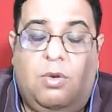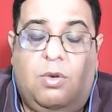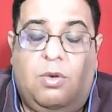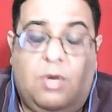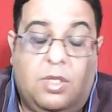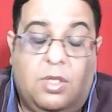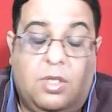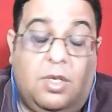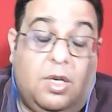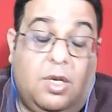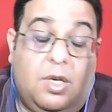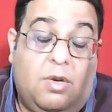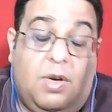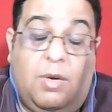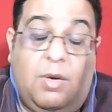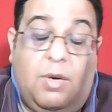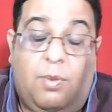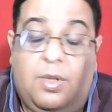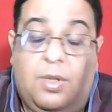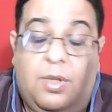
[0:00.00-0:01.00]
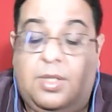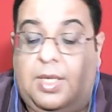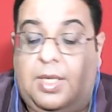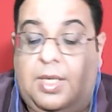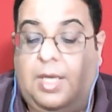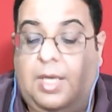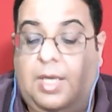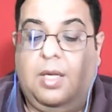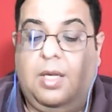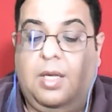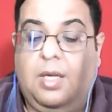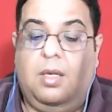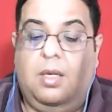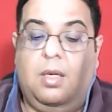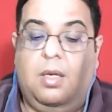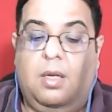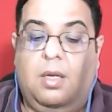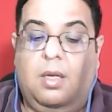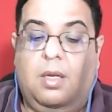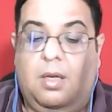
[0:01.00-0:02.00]
original tweet was that
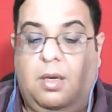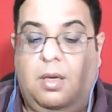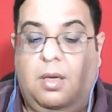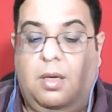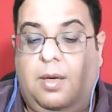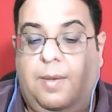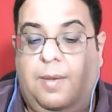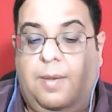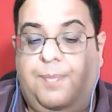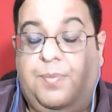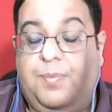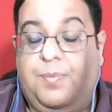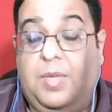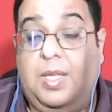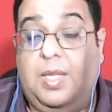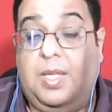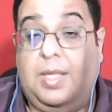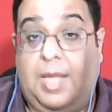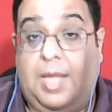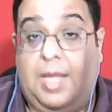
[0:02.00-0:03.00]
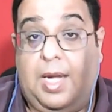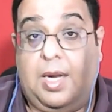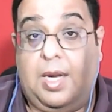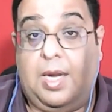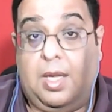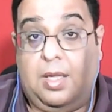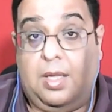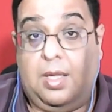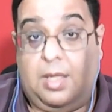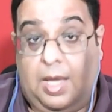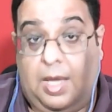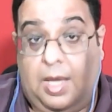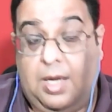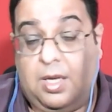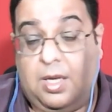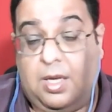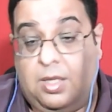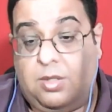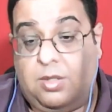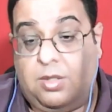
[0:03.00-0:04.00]
Um, their
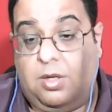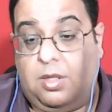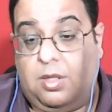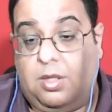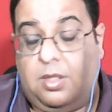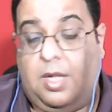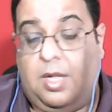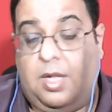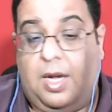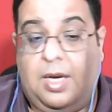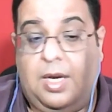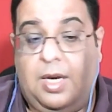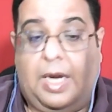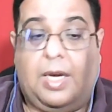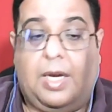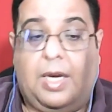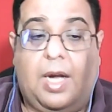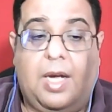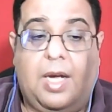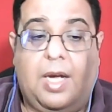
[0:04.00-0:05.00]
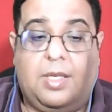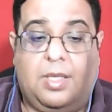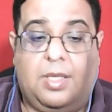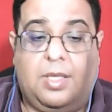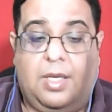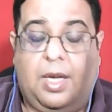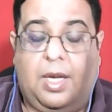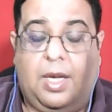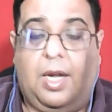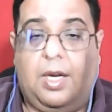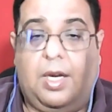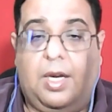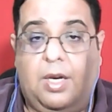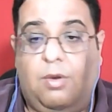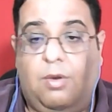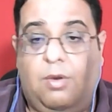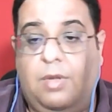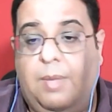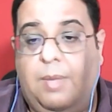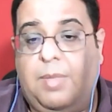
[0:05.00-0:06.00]
their research, their data has
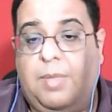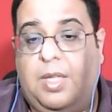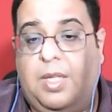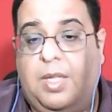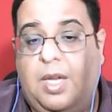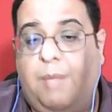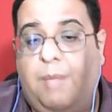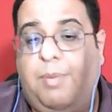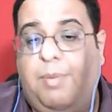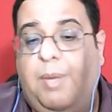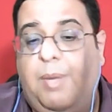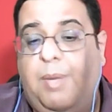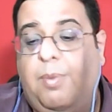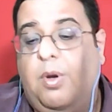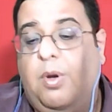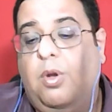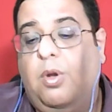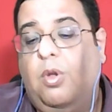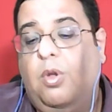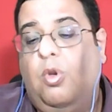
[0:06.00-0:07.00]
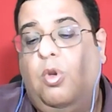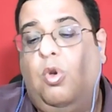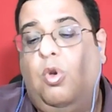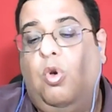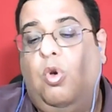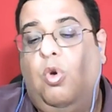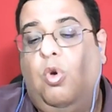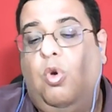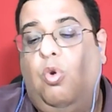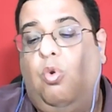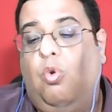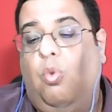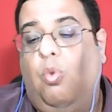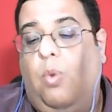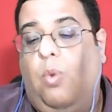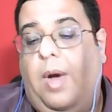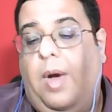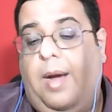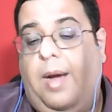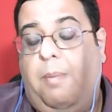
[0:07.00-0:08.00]
indicated to them that there are people who
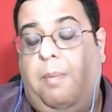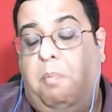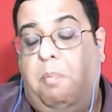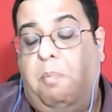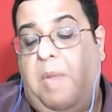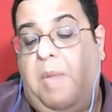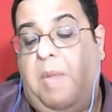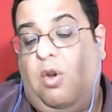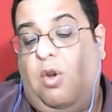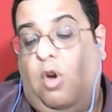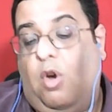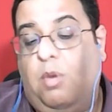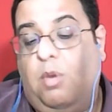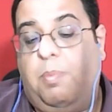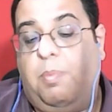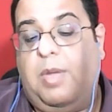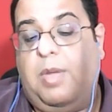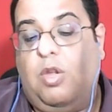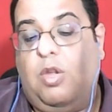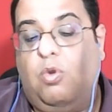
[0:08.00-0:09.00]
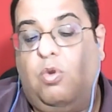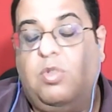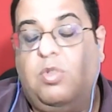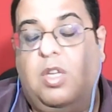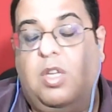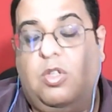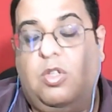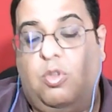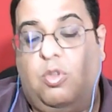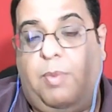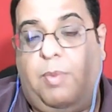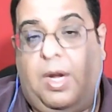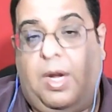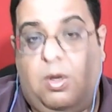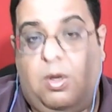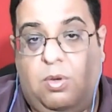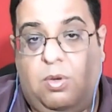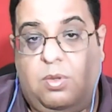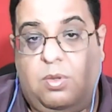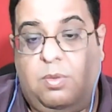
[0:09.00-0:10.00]
may not be using
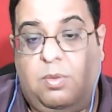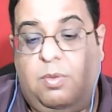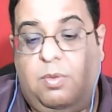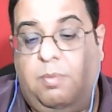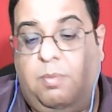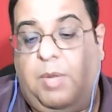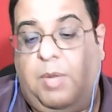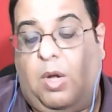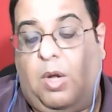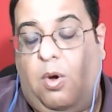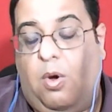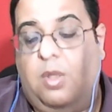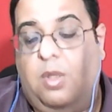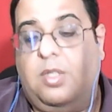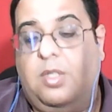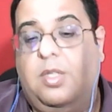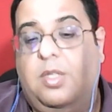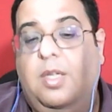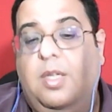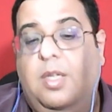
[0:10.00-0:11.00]
Zomato because